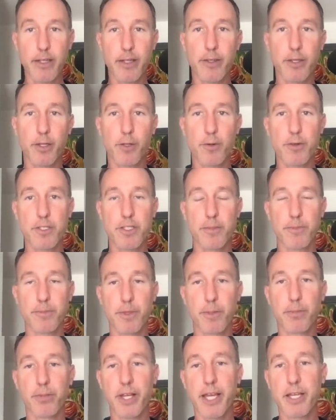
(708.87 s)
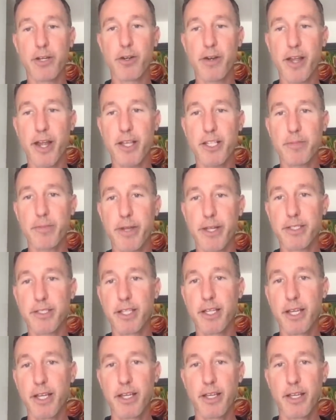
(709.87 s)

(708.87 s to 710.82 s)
And of course, the, the play down aspect,